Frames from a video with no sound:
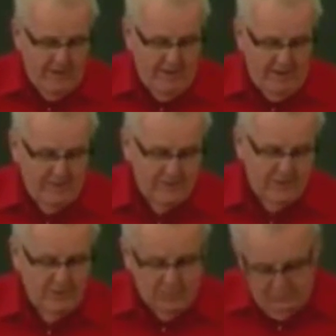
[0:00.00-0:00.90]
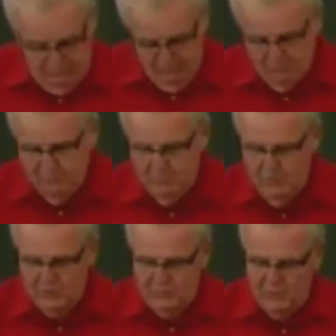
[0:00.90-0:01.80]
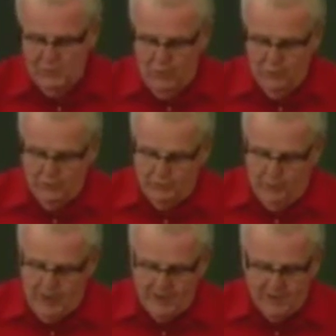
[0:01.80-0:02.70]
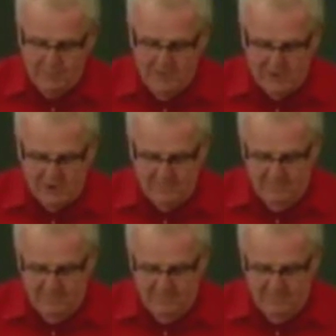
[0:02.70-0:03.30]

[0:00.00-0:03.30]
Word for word: is, most of you know, the Great Commission.